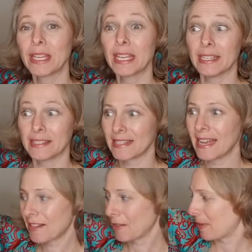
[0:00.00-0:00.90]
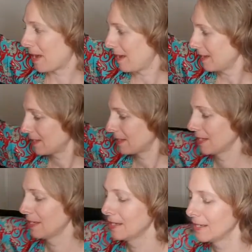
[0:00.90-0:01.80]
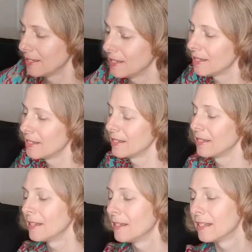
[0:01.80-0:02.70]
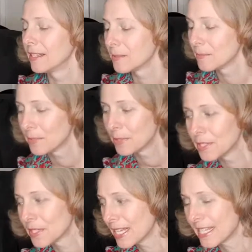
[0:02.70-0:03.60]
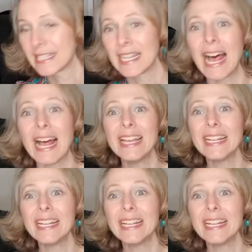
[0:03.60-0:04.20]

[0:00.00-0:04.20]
Inside of the box, push that aside,